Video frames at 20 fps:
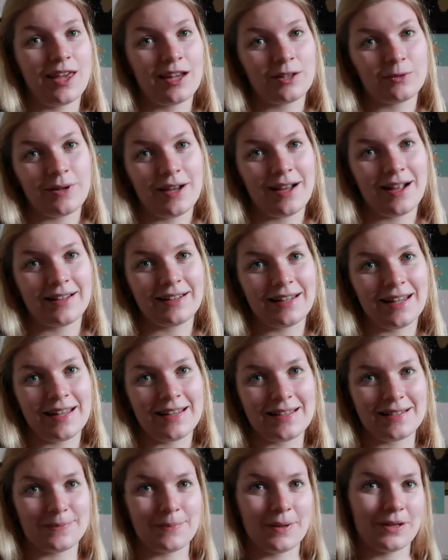that one
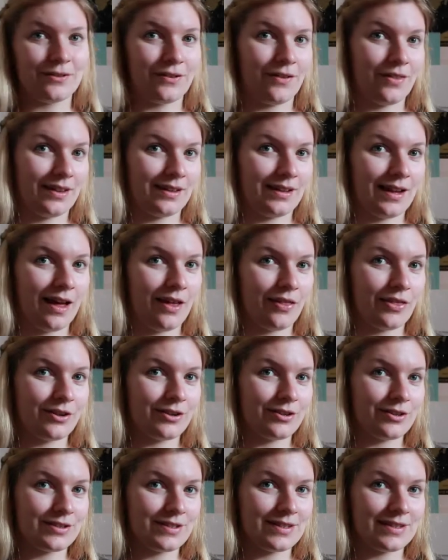is better than
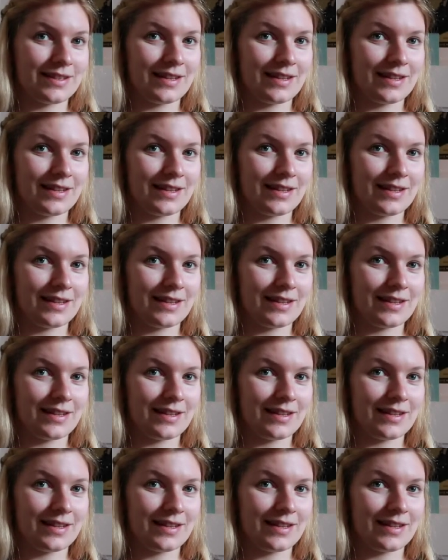others.